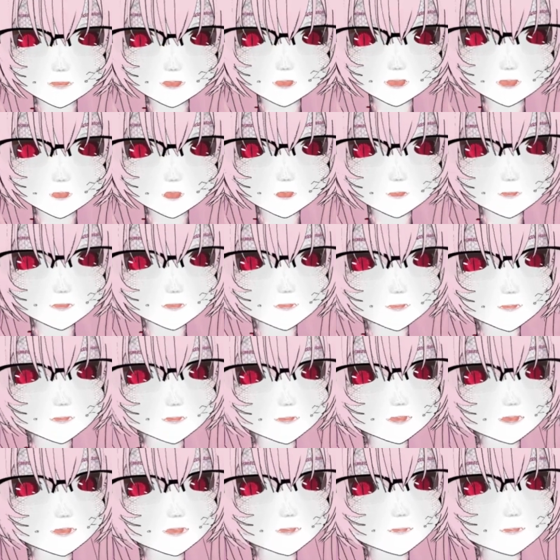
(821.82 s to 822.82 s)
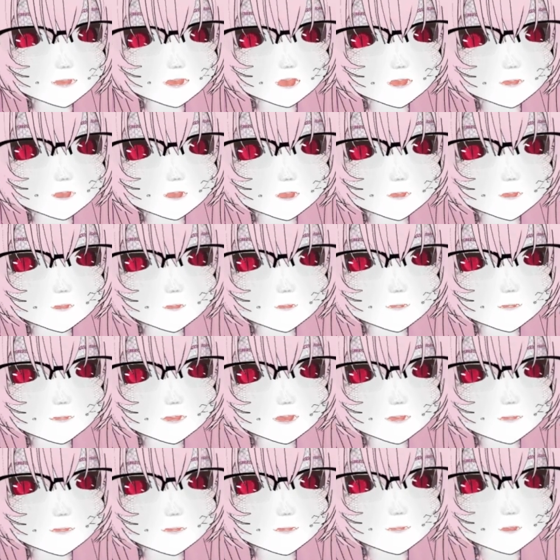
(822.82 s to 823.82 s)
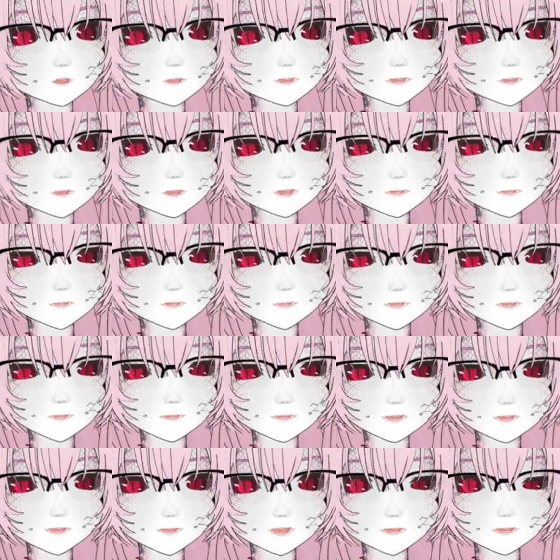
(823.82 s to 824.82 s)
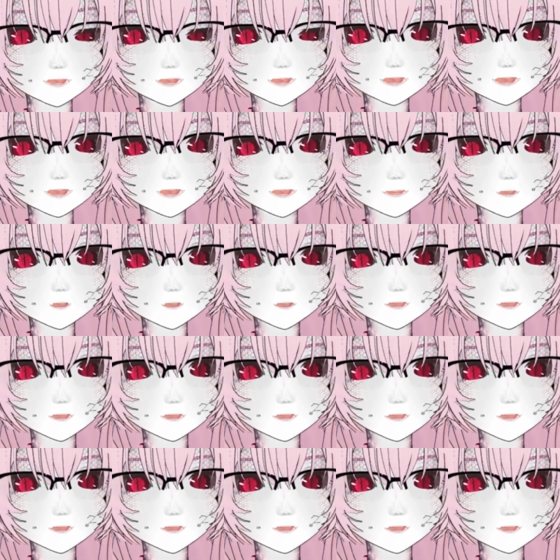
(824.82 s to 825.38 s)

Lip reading: and plants them on his finger, spinning the index